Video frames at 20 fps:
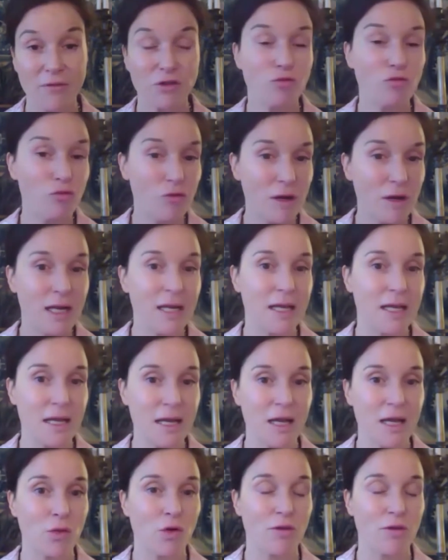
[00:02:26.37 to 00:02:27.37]
to really
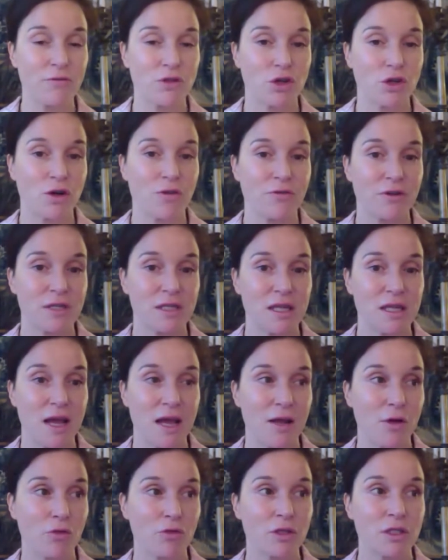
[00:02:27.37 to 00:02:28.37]
hear what the photographer is
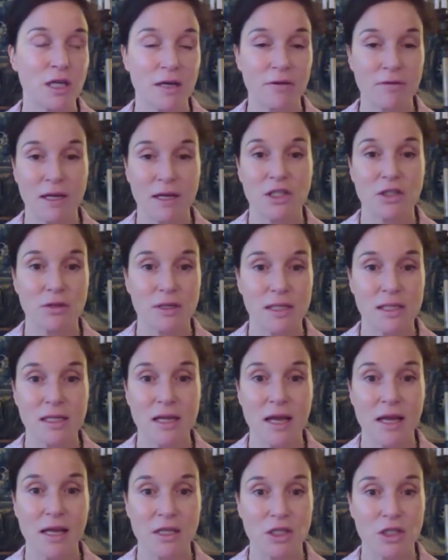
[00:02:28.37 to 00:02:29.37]
saying or the director is
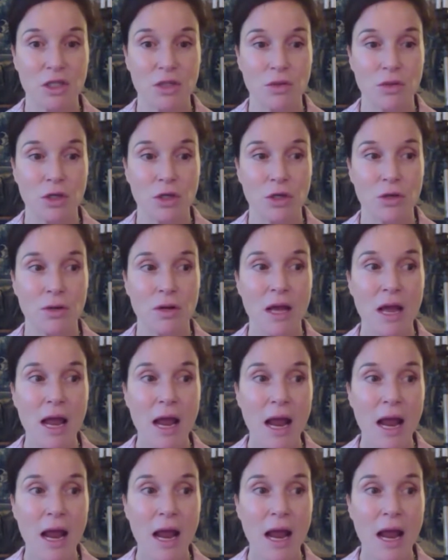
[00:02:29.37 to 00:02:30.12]
saying to you,